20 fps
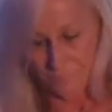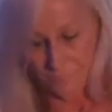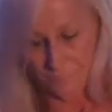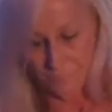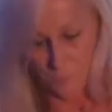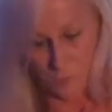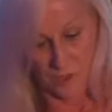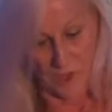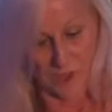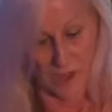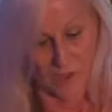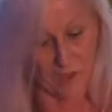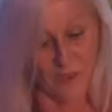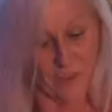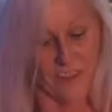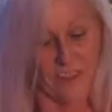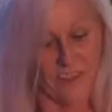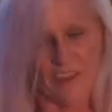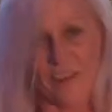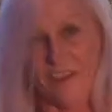without
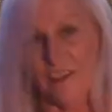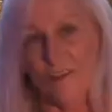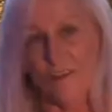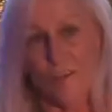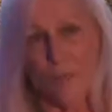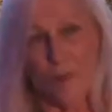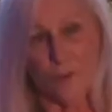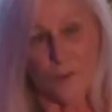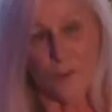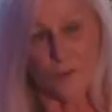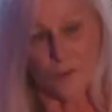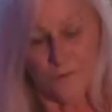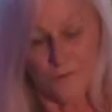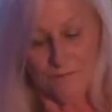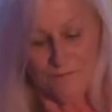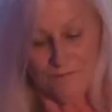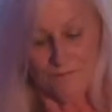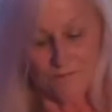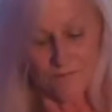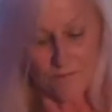saying a word,
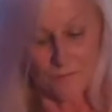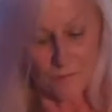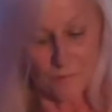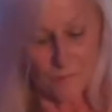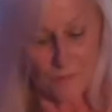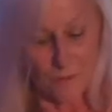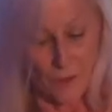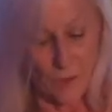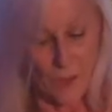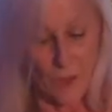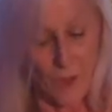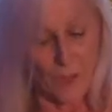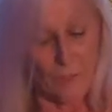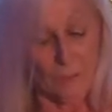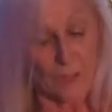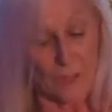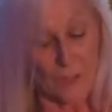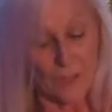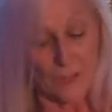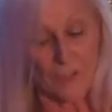
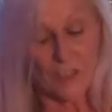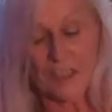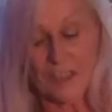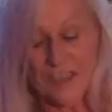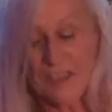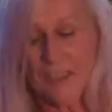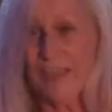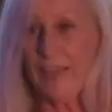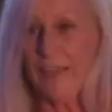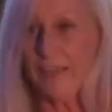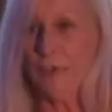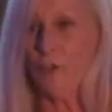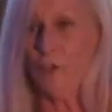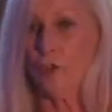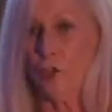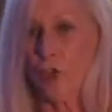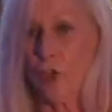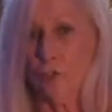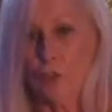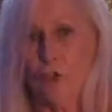because he had
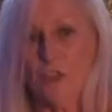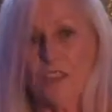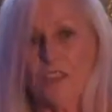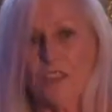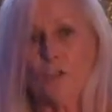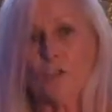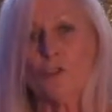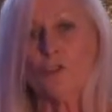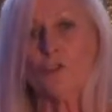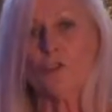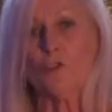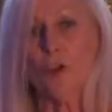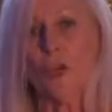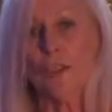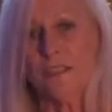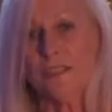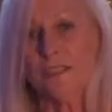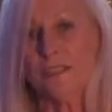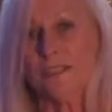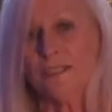shown his
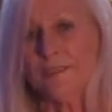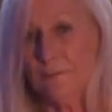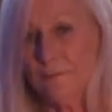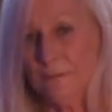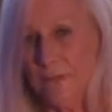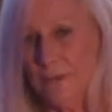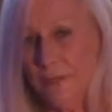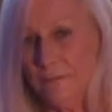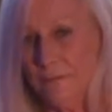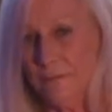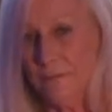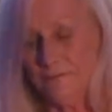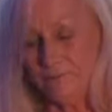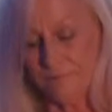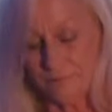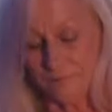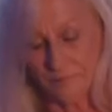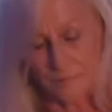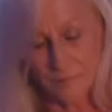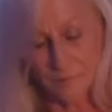trust in me
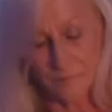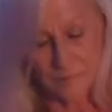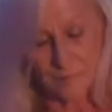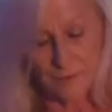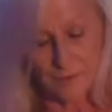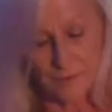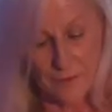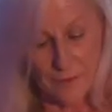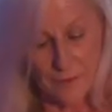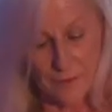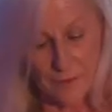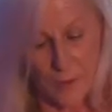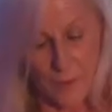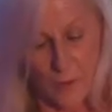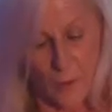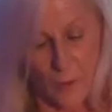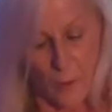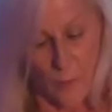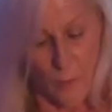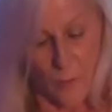
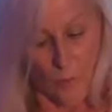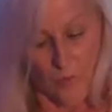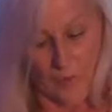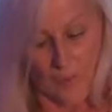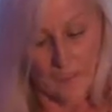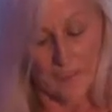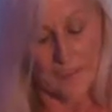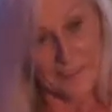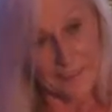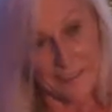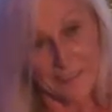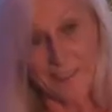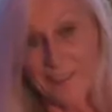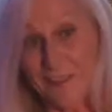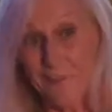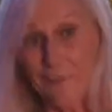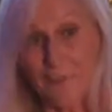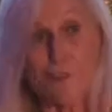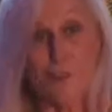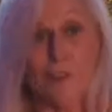when I didn't
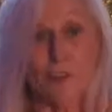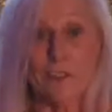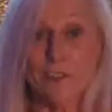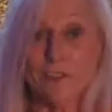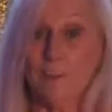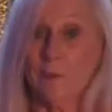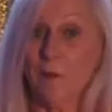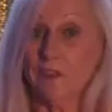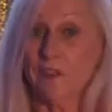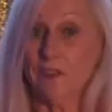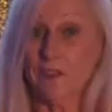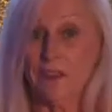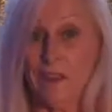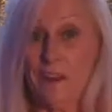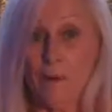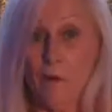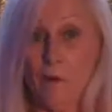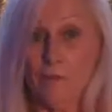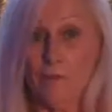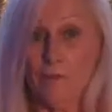even trust
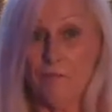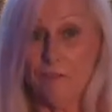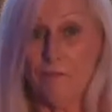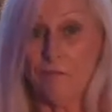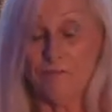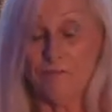myself.